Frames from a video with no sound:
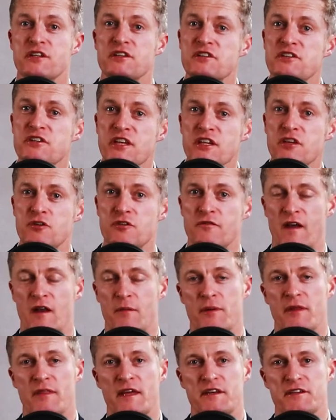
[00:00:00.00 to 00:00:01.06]
continue
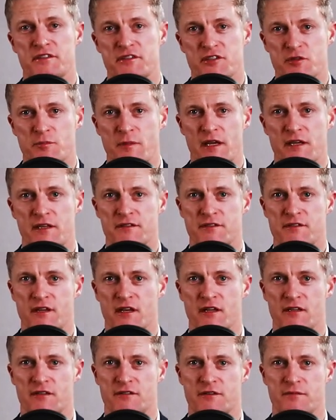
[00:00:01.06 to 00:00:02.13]
developing their decision making
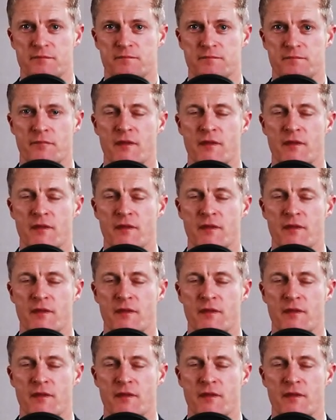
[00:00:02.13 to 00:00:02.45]
skills.